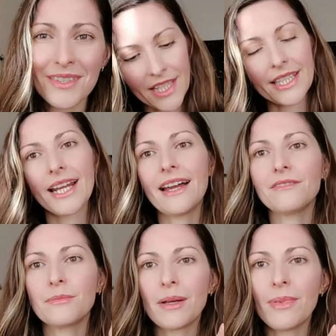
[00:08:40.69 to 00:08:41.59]
The other thing that I
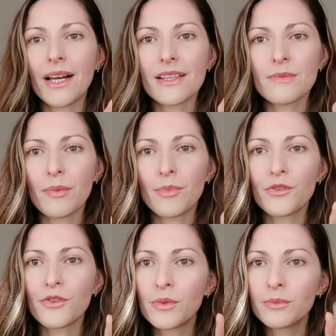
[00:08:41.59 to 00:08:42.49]
have in my bag is my
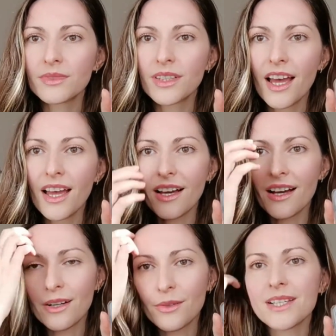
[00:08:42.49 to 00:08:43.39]
perfume.
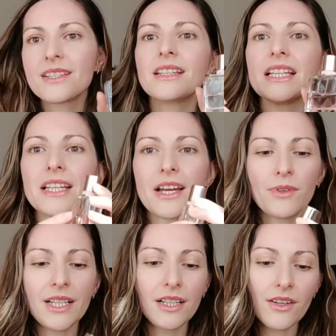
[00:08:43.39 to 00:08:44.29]
Recently, I
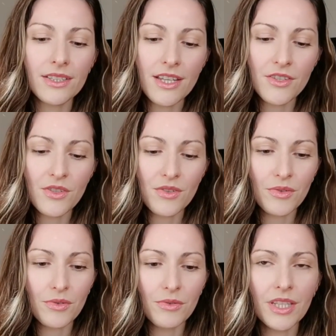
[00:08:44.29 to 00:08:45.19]
really got
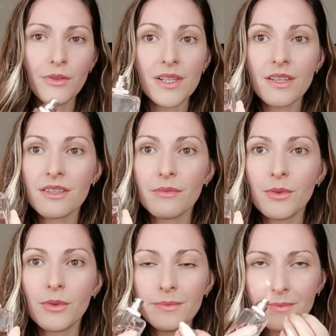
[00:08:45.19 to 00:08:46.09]
into
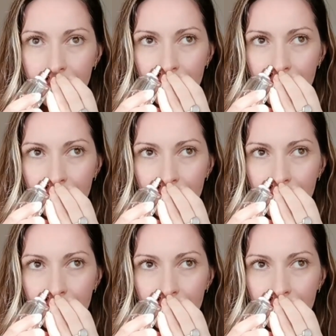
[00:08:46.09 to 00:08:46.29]
Irresistible.